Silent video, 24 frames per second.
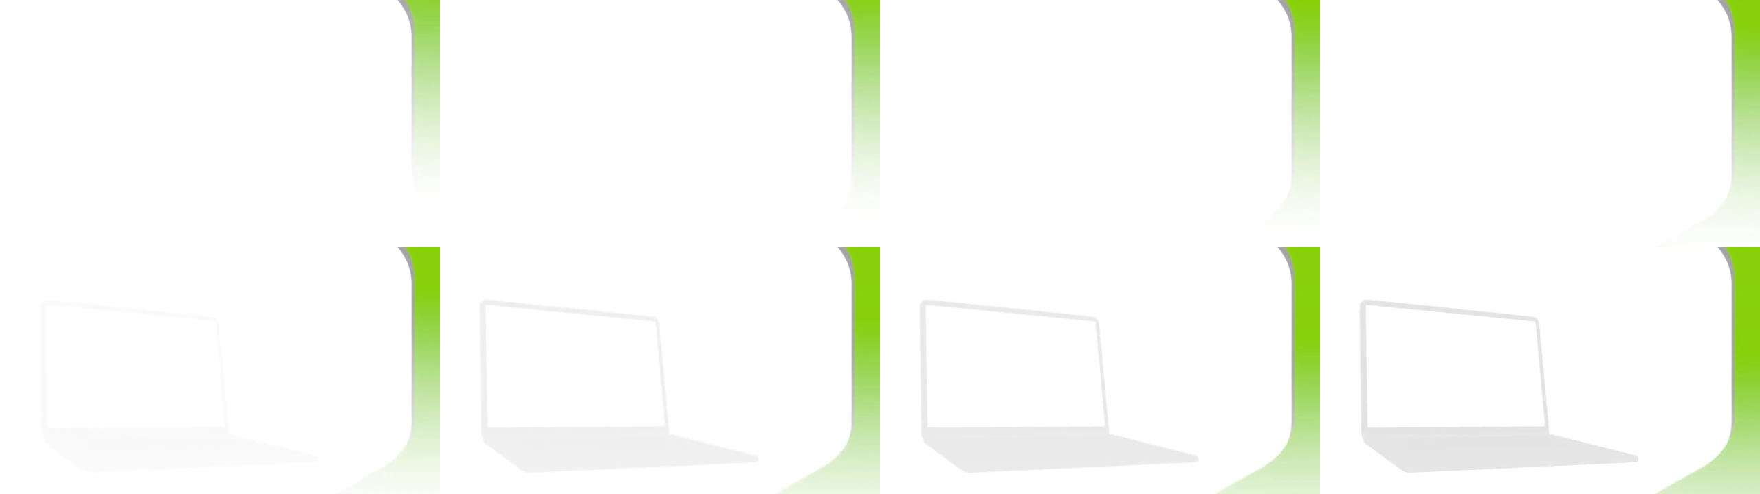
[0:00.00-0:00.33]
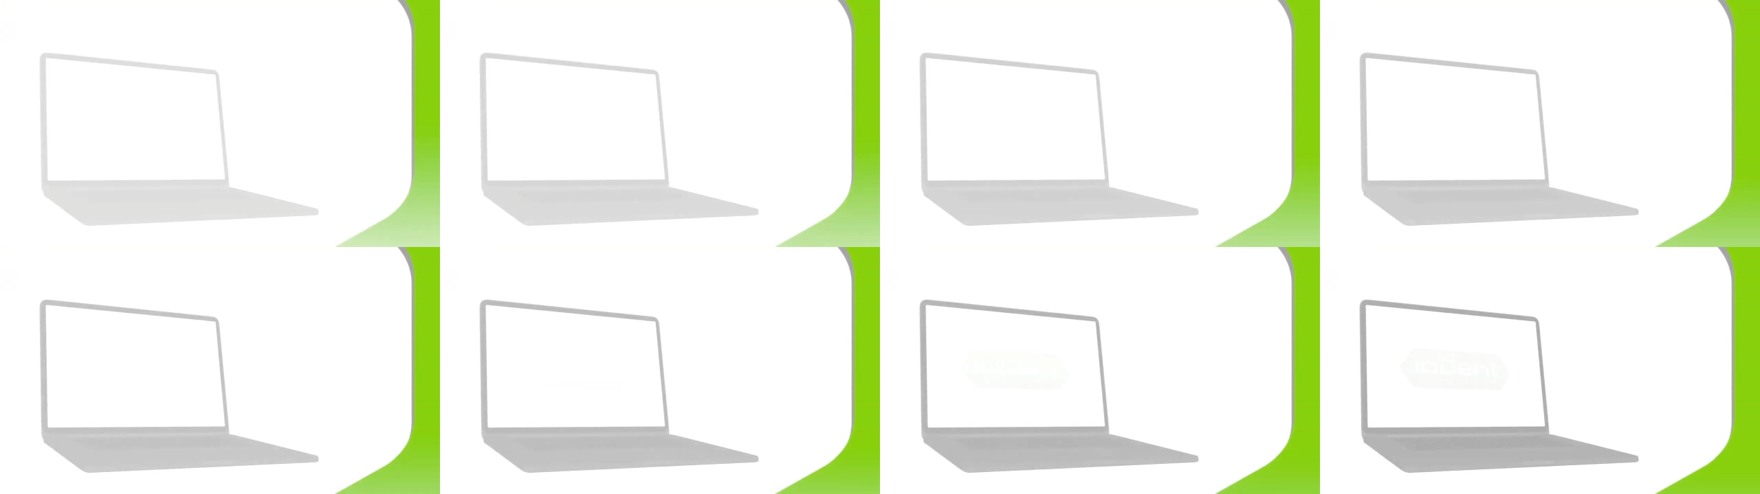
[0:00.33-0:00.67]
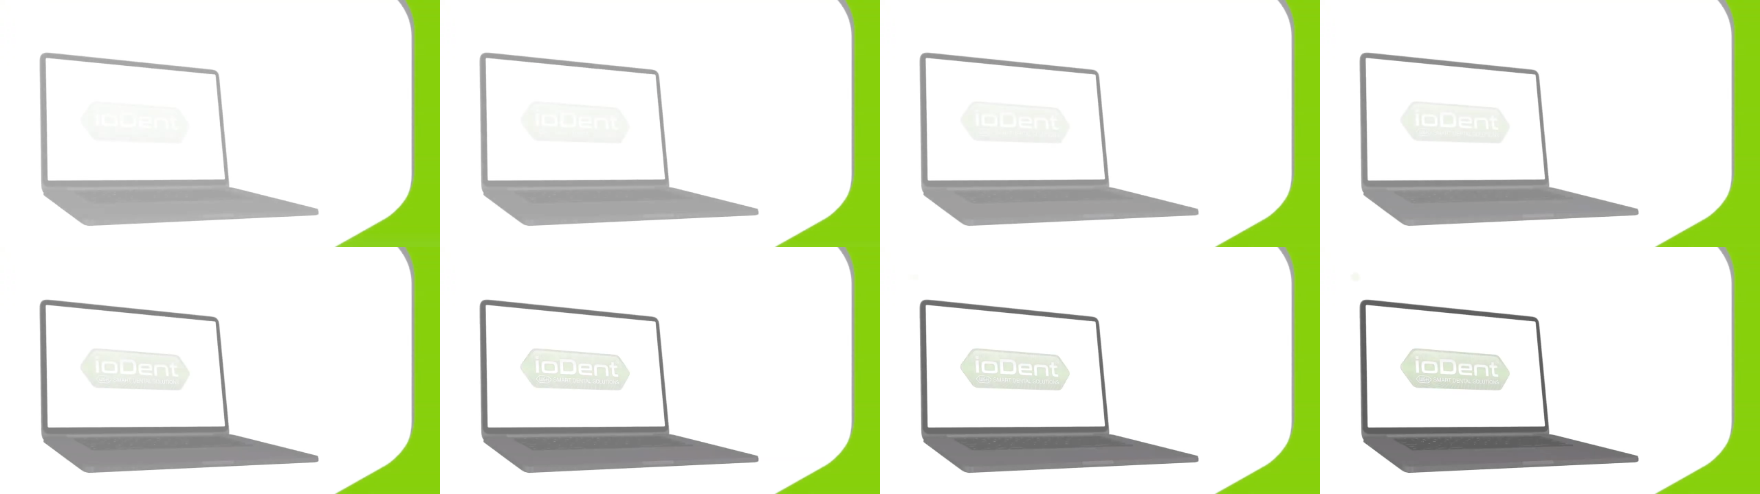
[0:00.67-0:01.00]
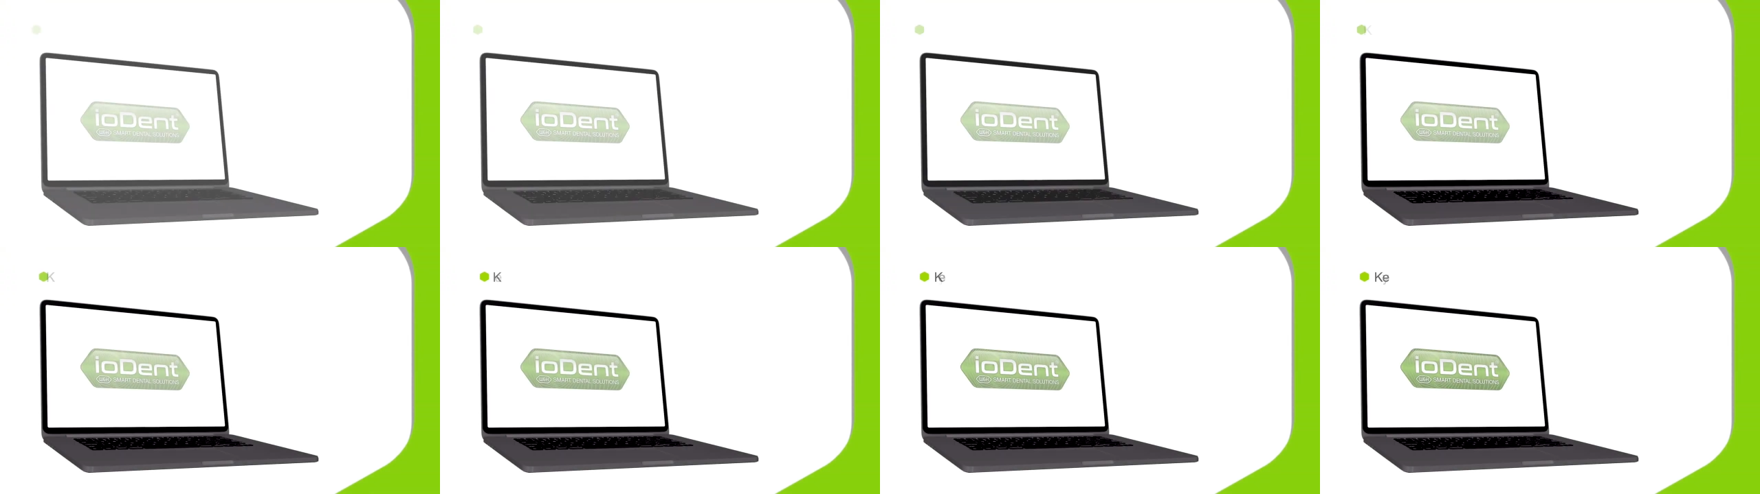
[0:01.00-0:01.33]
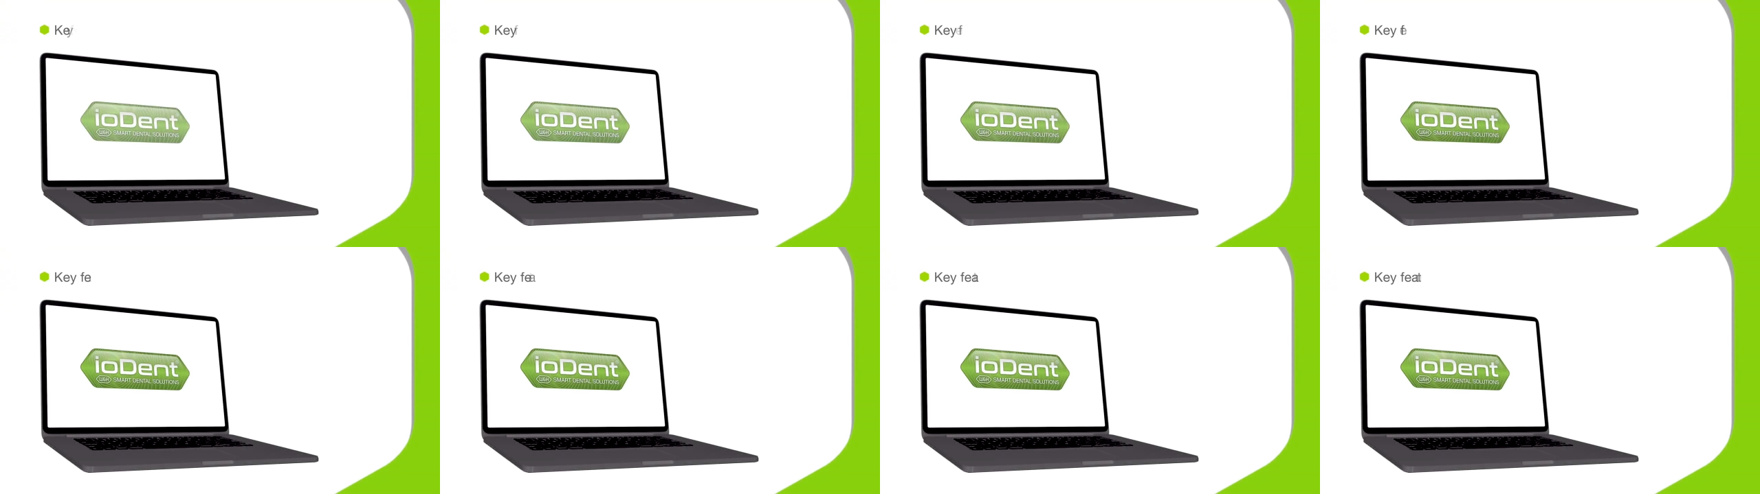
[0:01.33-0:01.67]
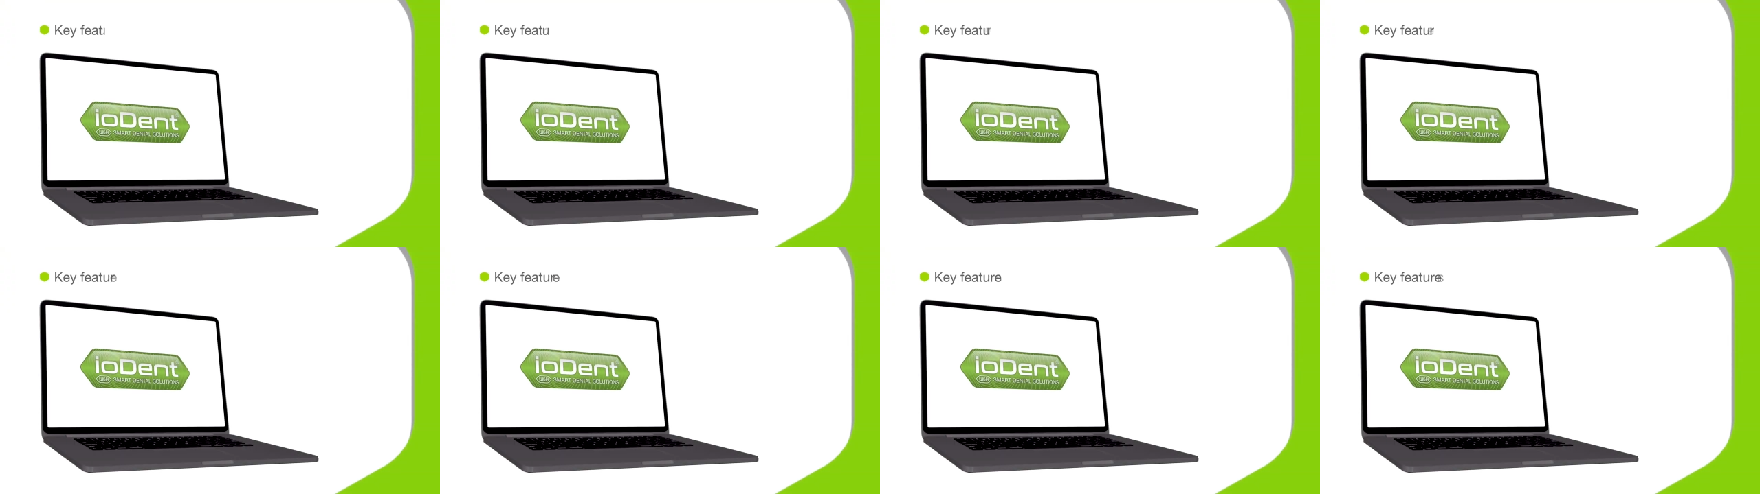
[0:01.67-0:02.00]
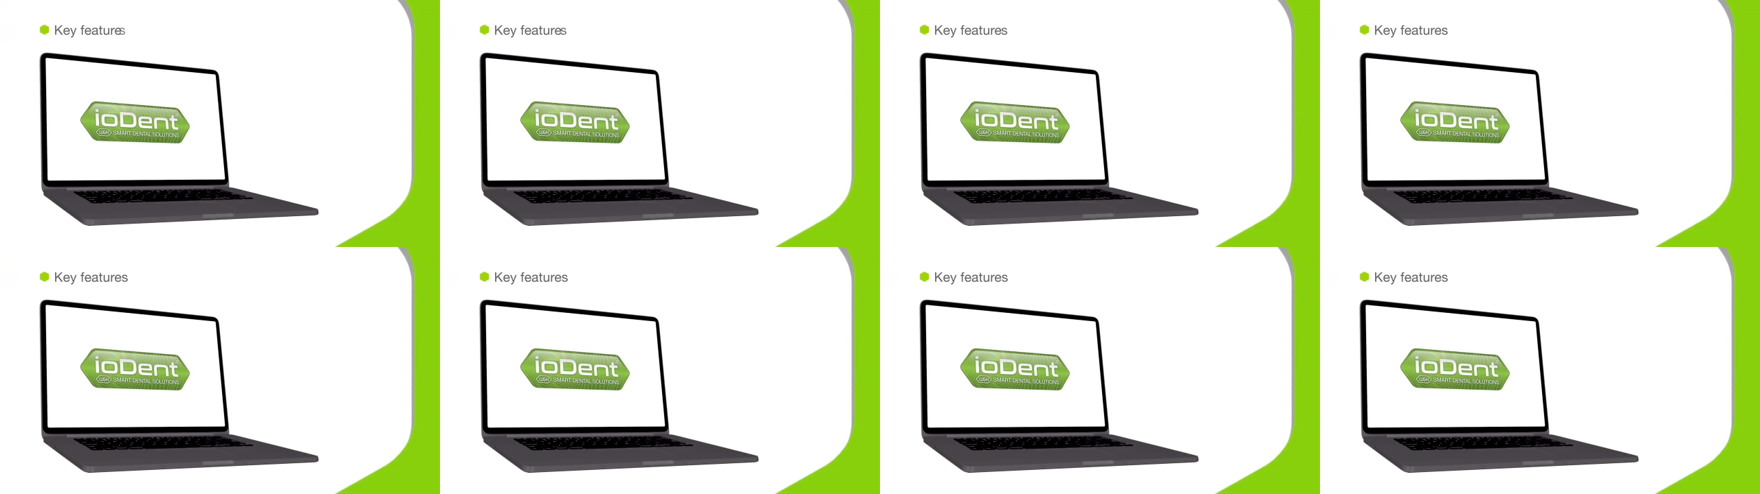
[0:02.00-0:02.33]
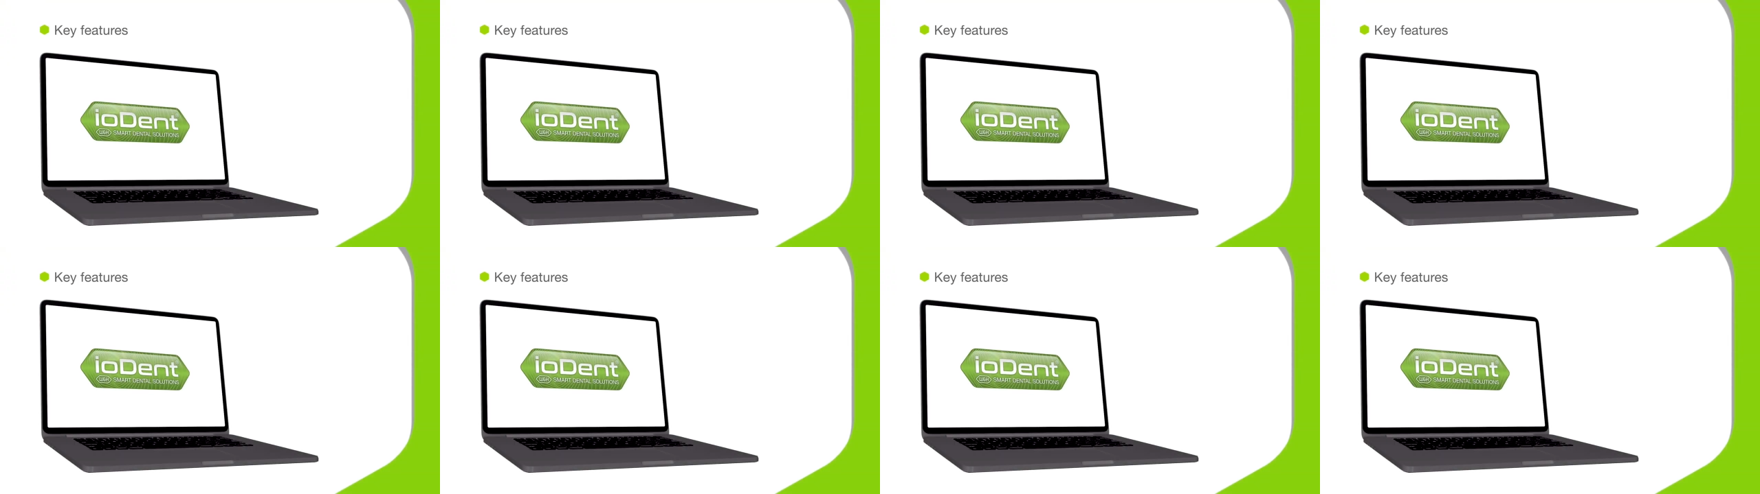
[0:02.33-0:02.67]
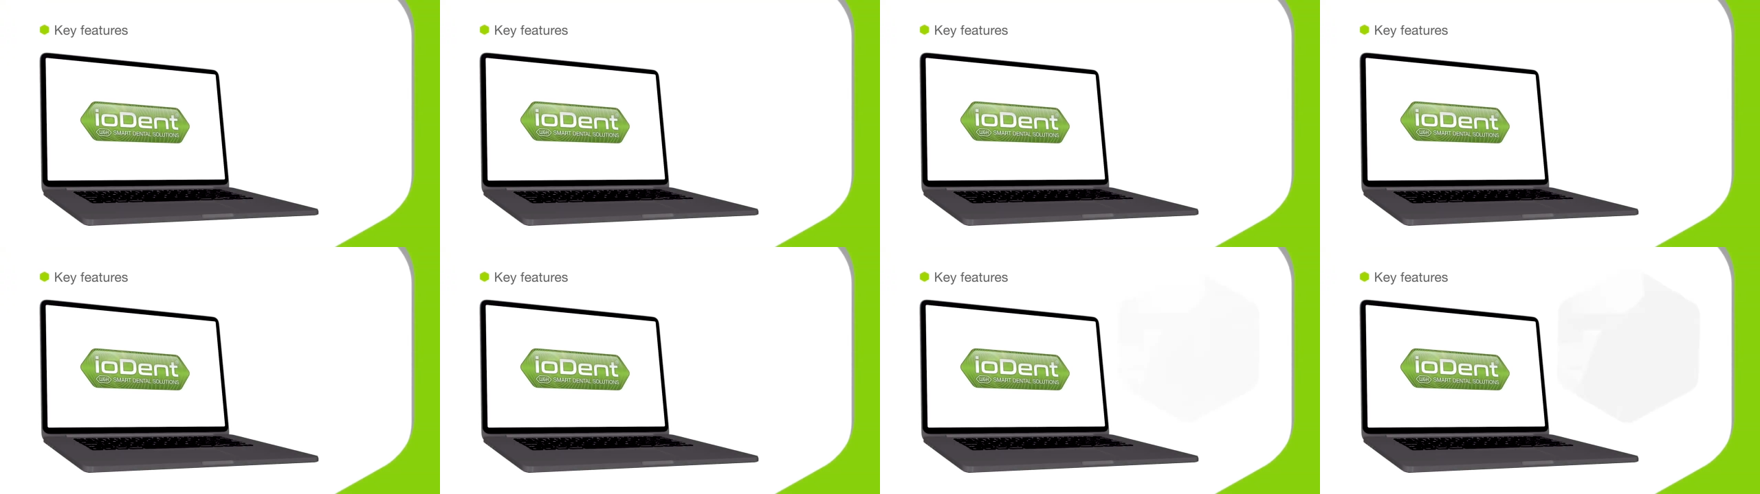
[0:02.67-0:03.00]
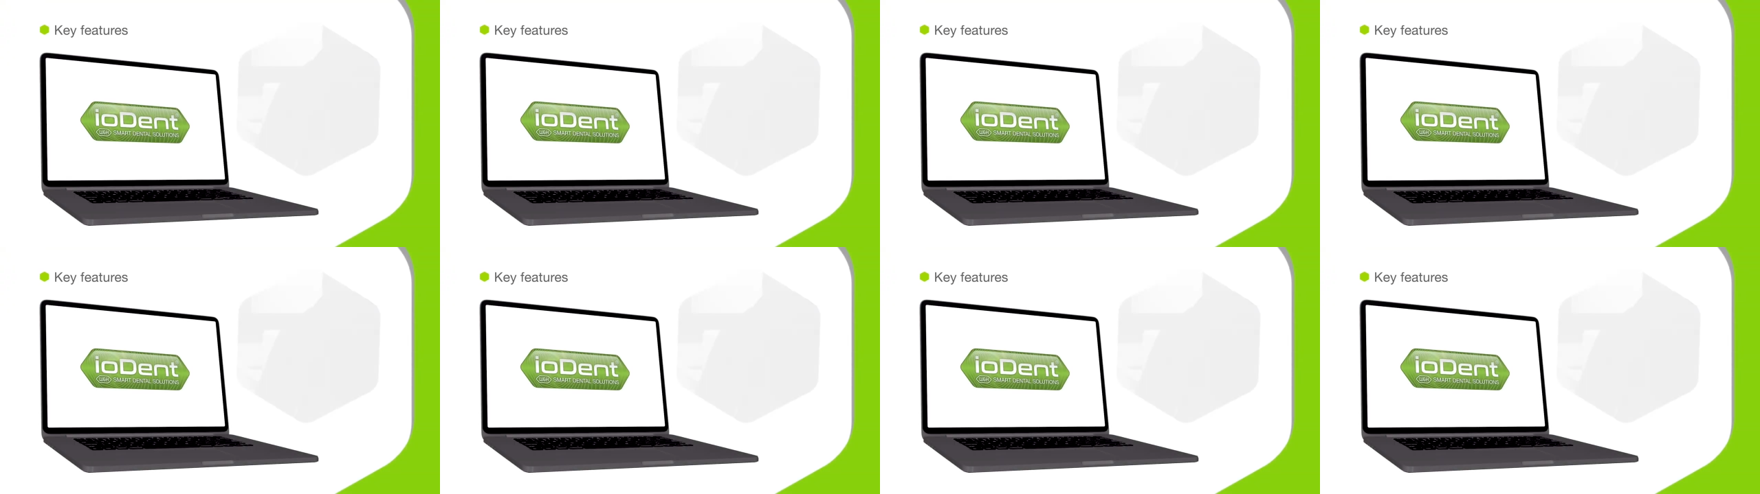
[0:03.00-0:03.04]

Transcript: [unreadable: no face in view]